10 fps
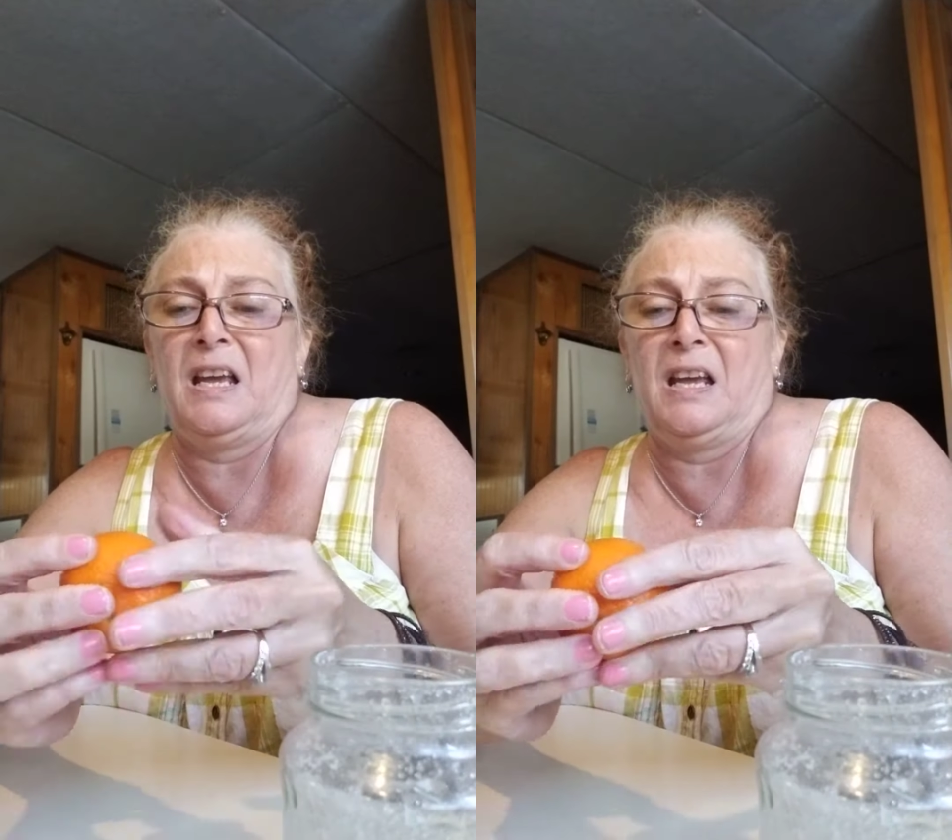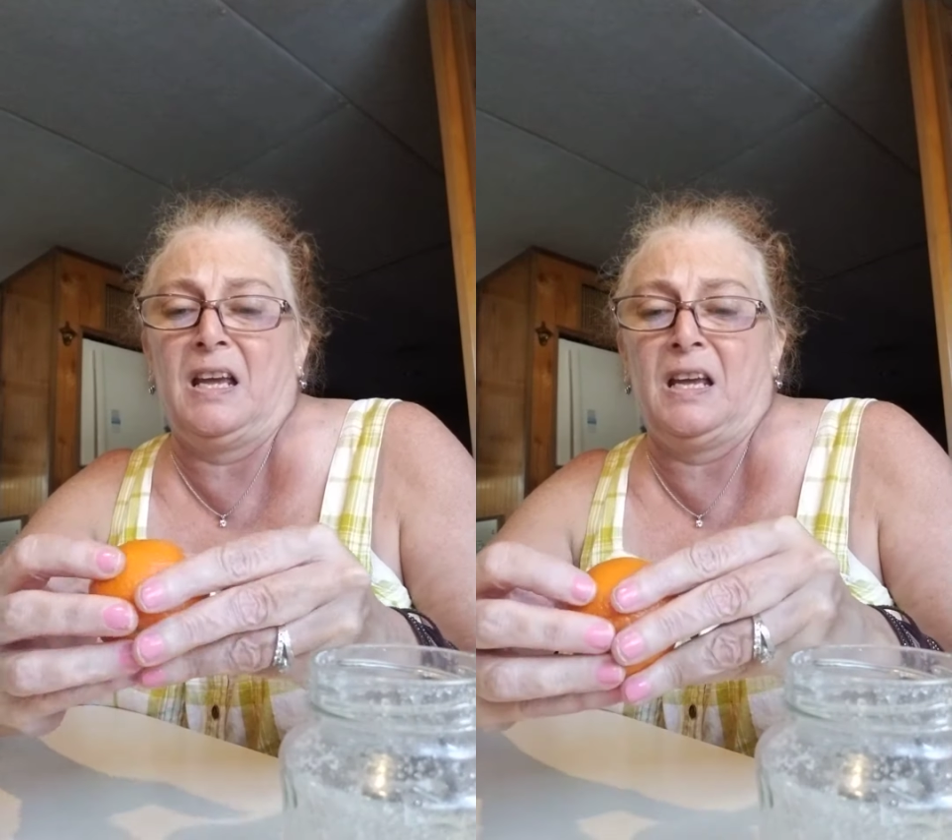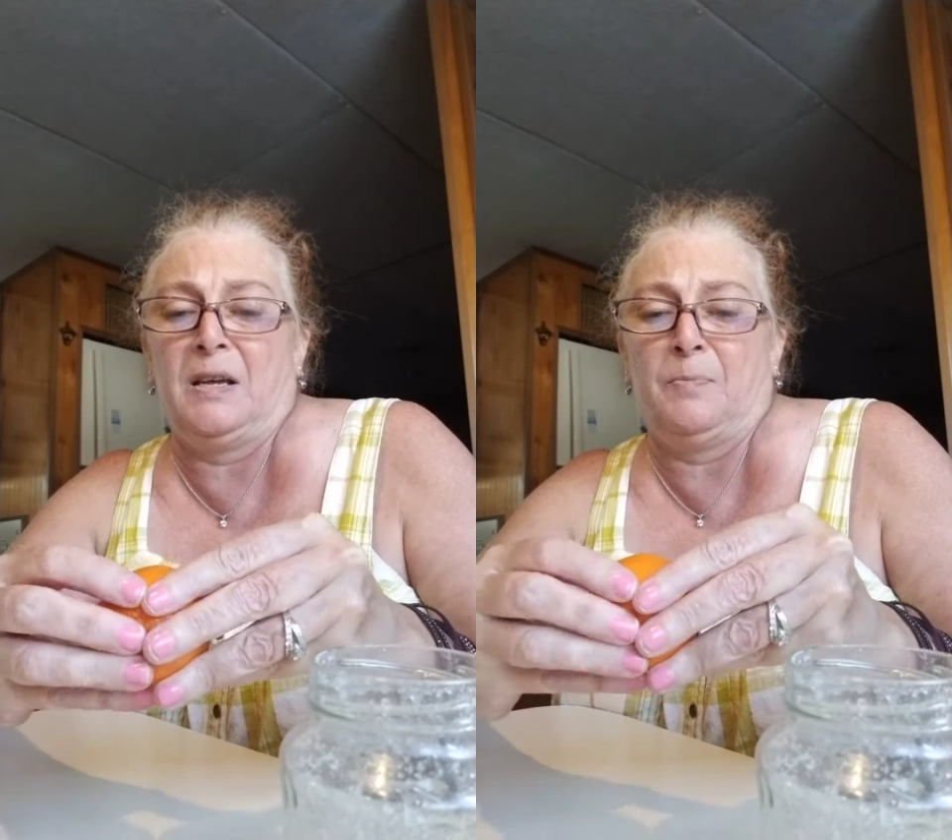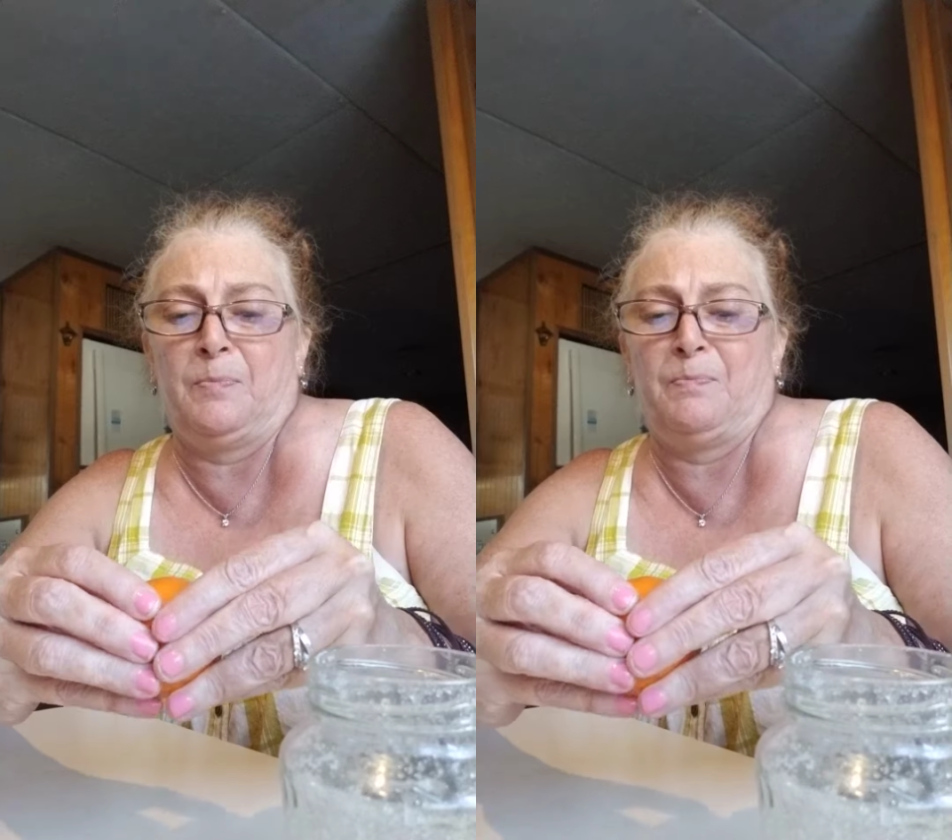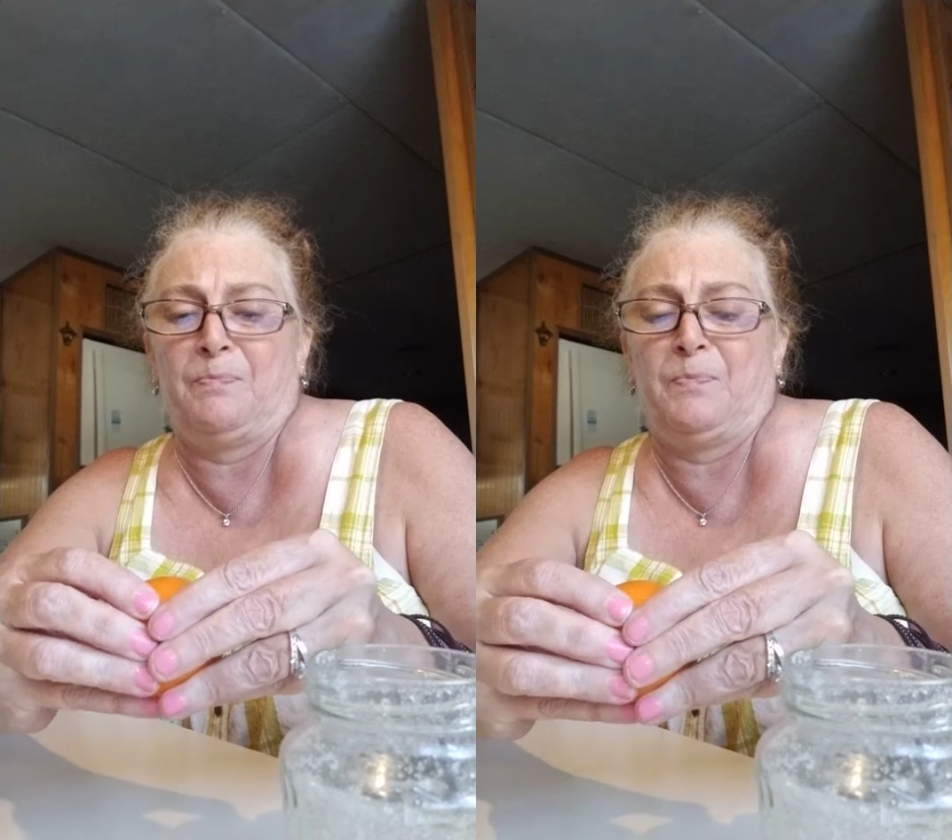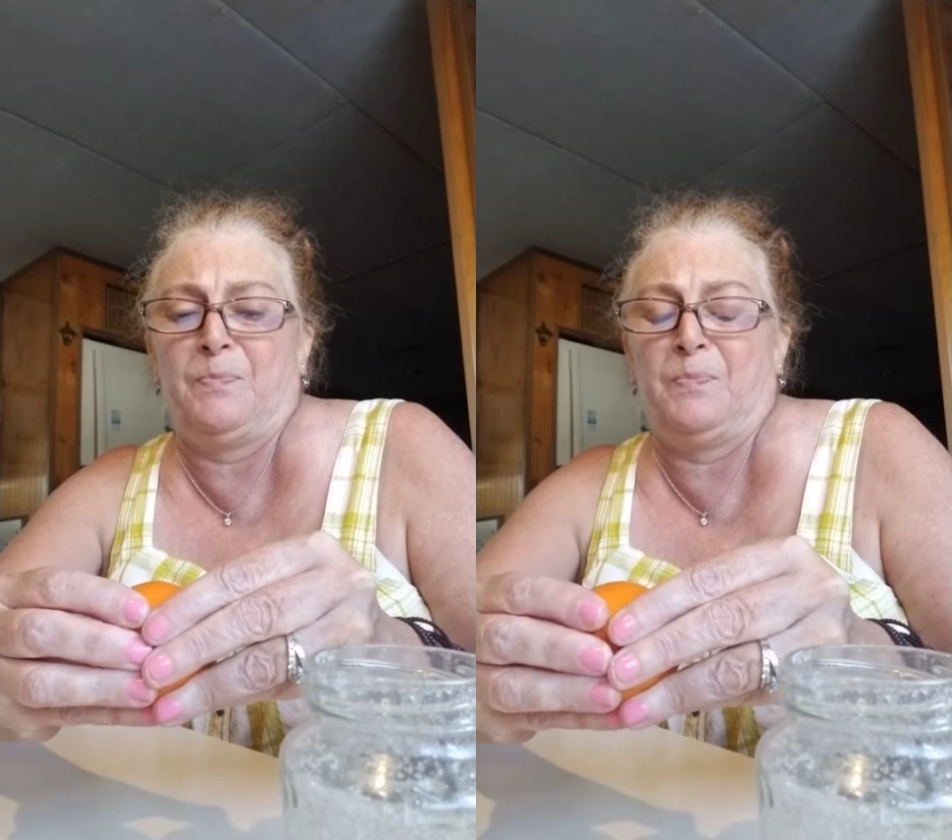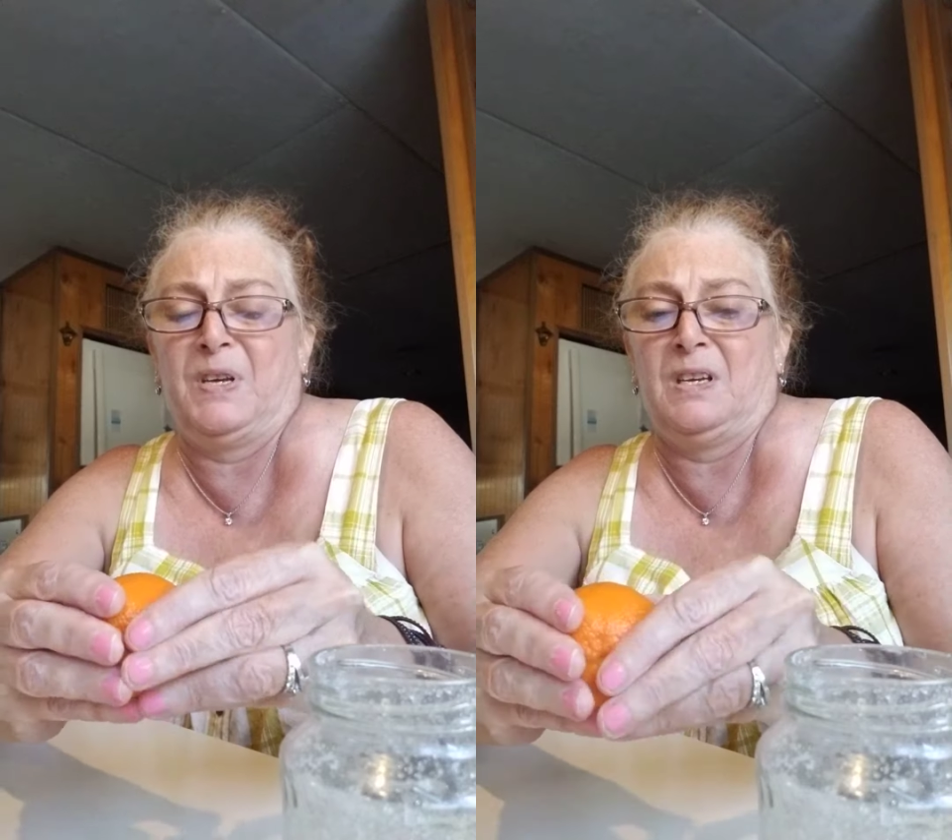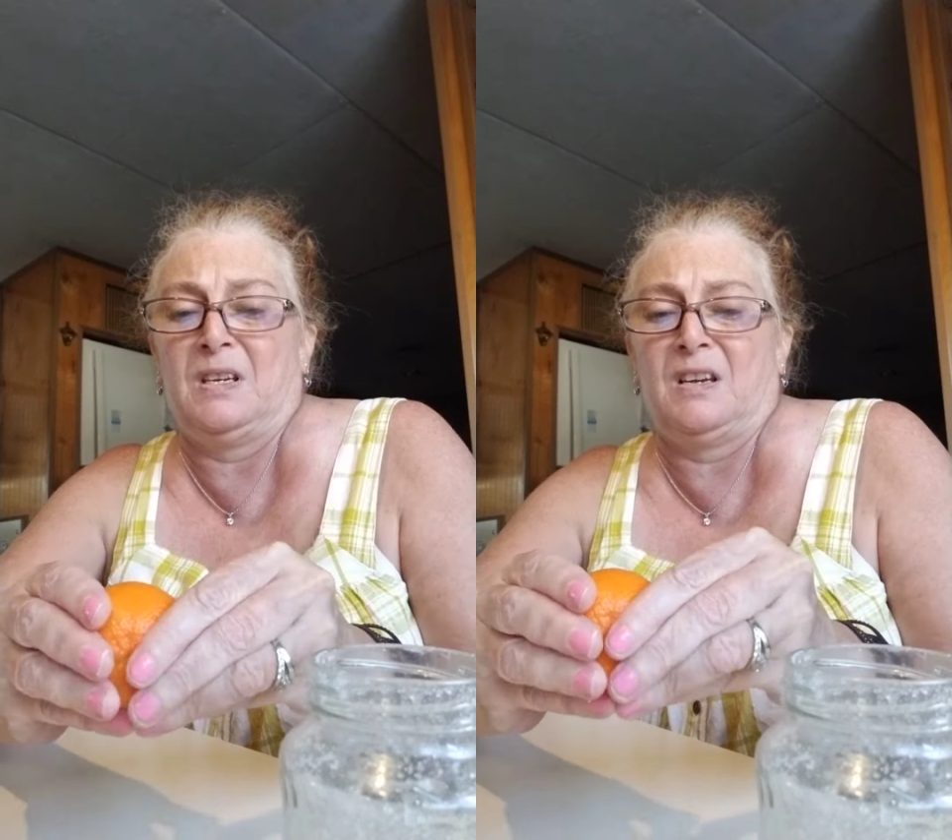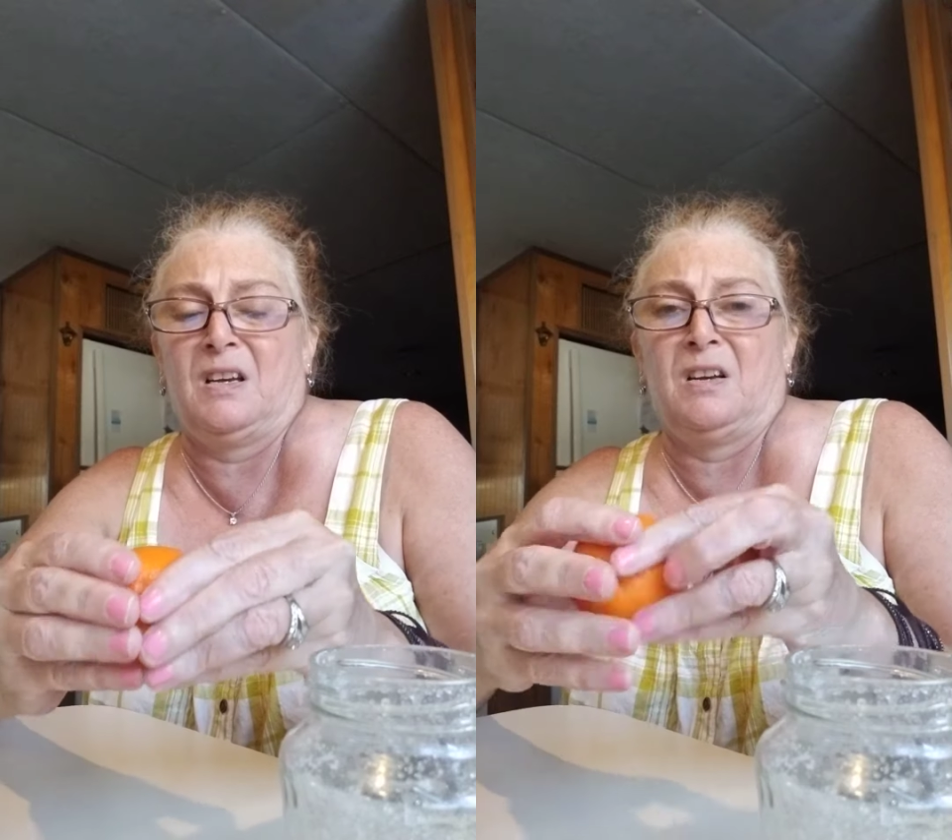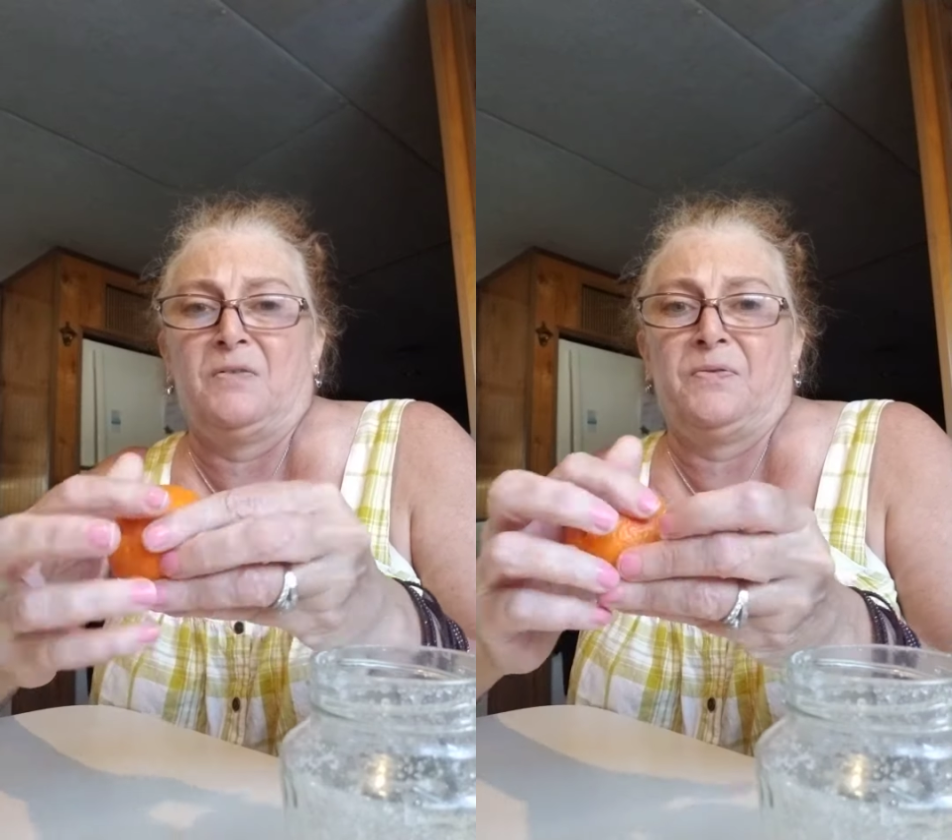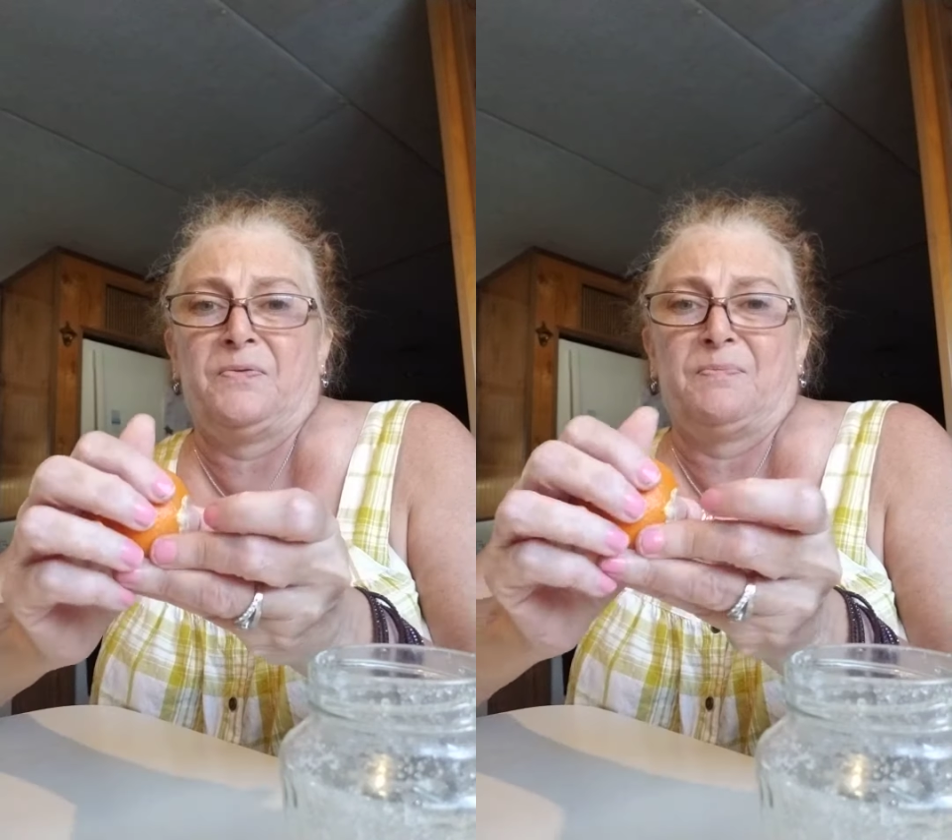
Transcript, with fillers: a bit of